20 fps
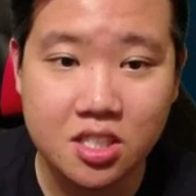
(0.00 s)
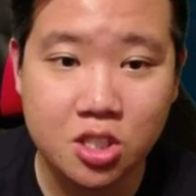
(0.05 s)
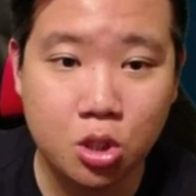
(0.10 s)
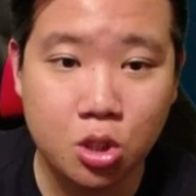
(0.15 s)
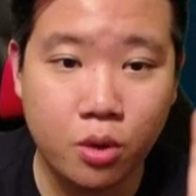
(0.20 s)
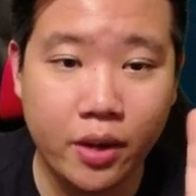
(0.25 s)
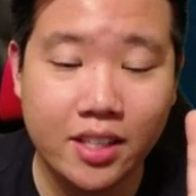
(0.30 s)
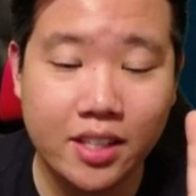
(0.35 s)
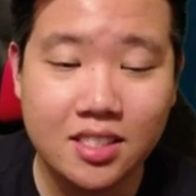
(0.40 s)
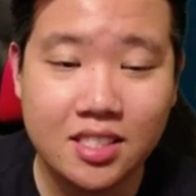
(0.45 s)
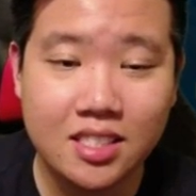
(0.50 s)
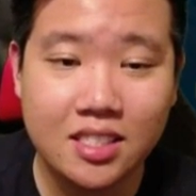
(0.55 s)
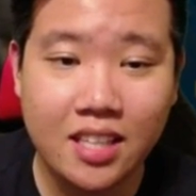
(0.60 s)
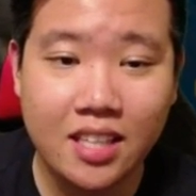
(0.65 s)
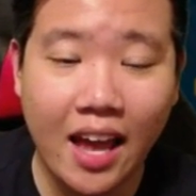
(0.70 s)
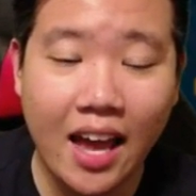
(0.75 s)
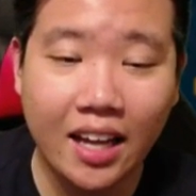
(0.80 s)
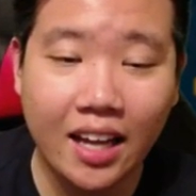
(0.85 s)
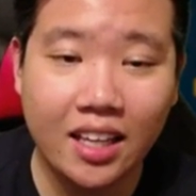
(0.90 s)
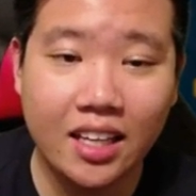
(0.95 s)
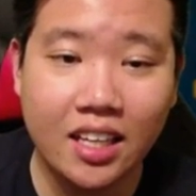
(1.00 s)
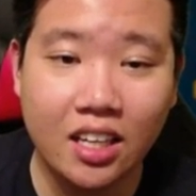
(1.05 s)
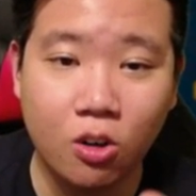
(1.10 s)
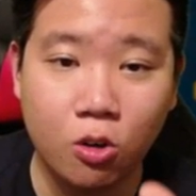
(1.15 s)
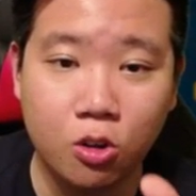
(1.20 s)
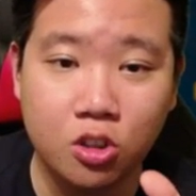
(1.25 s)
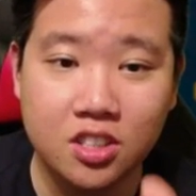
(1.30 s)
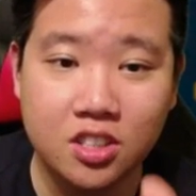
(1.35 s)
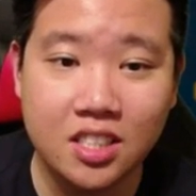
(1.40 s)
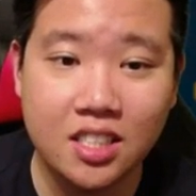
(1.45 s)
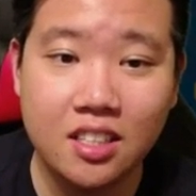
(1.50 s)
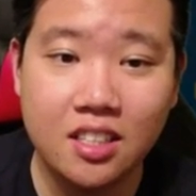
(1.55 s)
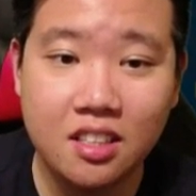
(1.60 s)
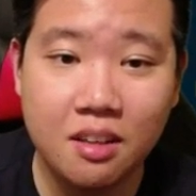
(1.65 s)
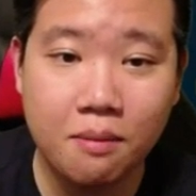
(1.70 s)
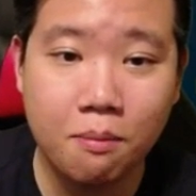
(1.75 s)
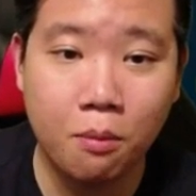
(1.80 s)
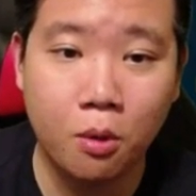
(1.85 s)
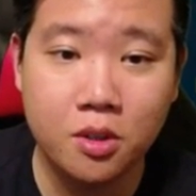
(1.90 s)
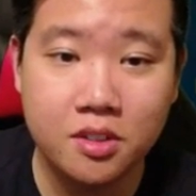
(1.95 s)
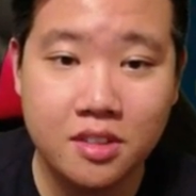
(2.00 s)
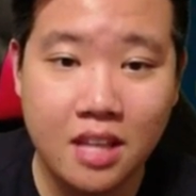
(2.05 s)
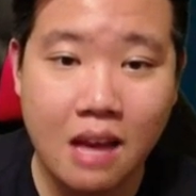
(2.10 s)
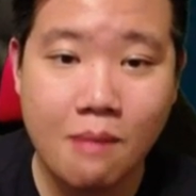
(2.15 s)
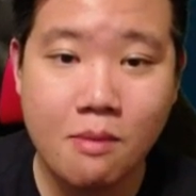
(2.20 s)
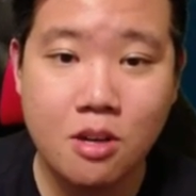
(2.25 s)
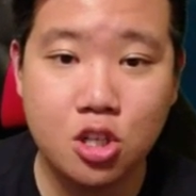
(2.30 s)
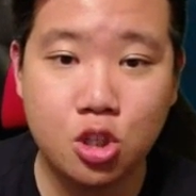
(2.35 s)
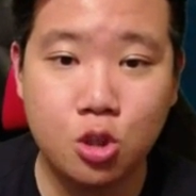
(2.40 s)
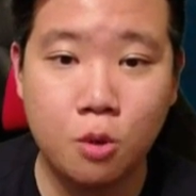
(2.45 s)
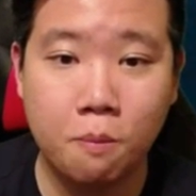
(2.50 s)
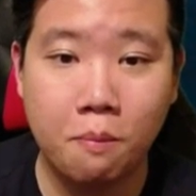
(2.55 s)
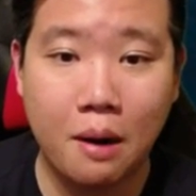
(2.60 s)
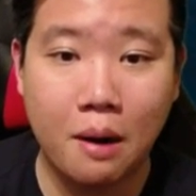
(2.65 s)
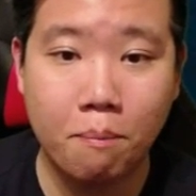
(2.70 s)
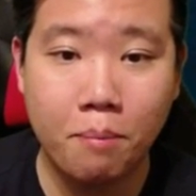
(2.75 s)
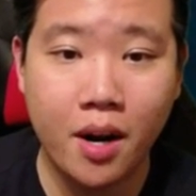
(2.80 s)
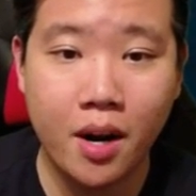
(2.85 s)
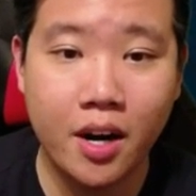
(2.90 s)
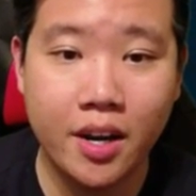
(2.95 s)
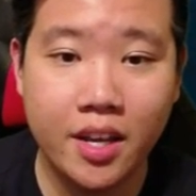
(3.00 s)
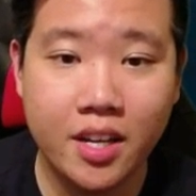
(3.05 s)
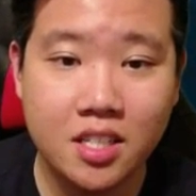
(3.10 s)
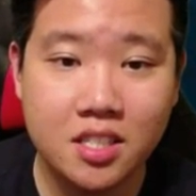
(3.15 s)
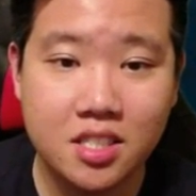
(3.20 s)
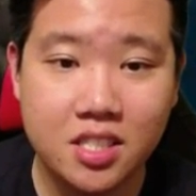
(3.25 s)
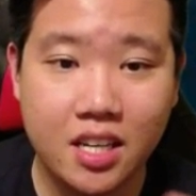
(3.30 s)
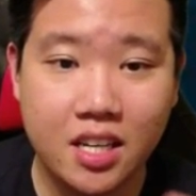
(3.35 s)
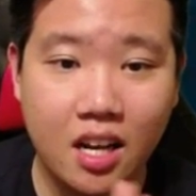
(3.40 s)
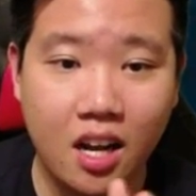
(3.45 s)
to attacking or dealing more damage to barbarians and